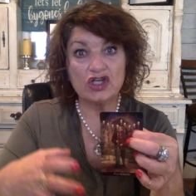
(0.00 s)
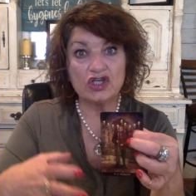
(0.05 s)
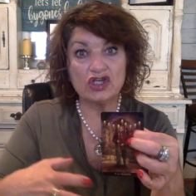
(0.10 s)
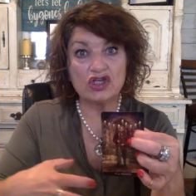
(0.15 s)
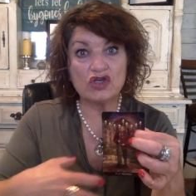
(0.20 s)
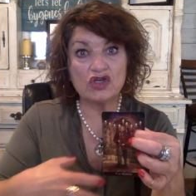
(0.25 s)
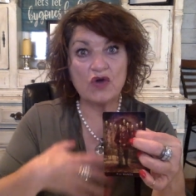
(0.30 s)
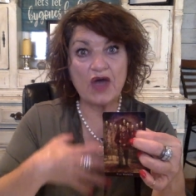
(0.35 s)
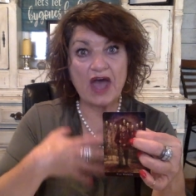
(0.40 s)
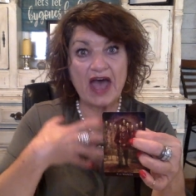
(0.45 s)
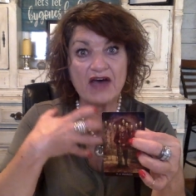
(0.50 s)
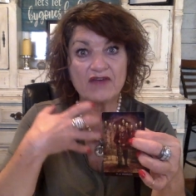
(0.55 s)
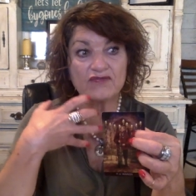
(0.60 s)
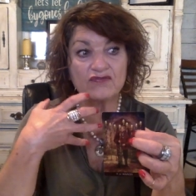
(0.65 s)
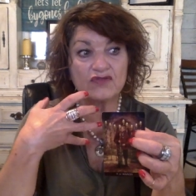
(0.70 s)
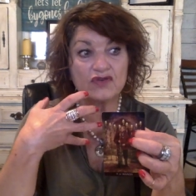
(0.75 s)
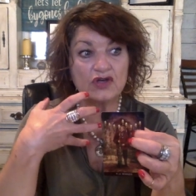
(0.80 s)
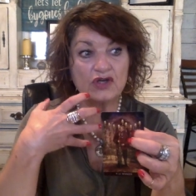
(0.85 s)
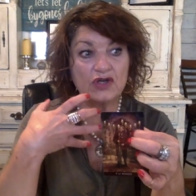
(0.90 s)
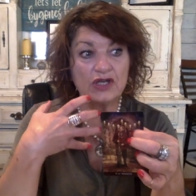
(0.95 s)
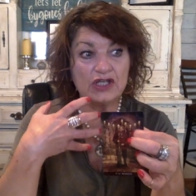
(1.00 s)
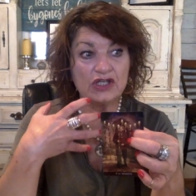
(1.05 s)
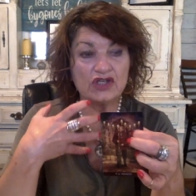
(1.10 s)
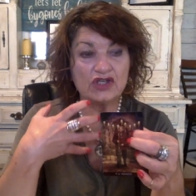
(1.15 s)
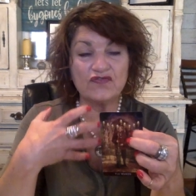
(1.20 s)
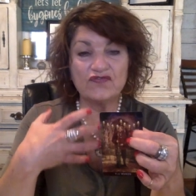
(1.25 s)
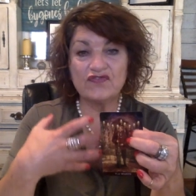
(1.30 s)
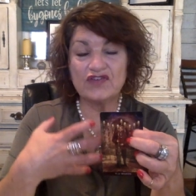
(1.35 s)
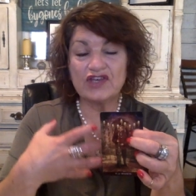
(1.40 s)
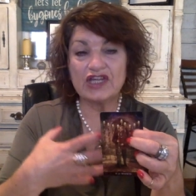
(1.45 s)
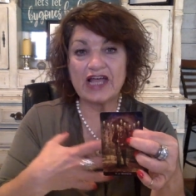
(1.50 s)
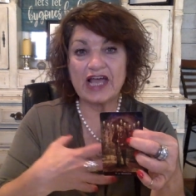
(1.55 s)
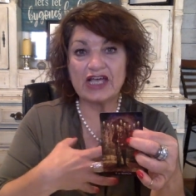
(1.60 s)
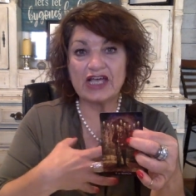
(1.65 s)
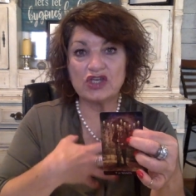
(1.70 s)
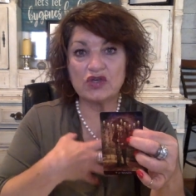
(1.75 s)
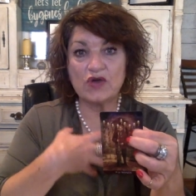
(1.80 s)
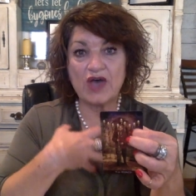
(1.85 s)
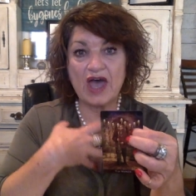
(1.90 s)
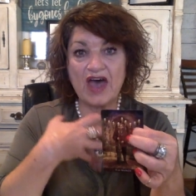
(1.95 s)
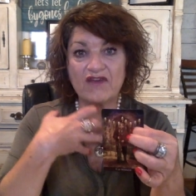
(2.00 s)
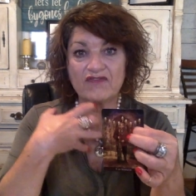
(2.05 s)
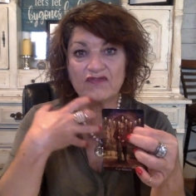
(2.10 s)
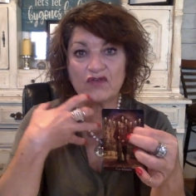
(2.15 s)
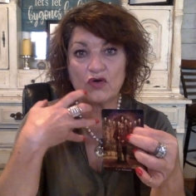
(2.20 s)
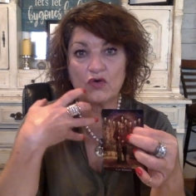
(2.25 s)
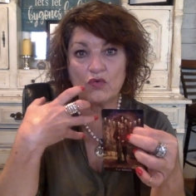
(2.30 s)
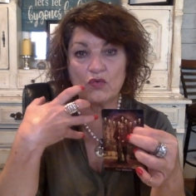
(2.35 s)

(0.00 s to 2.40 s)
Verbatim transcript: you have, you feel like you have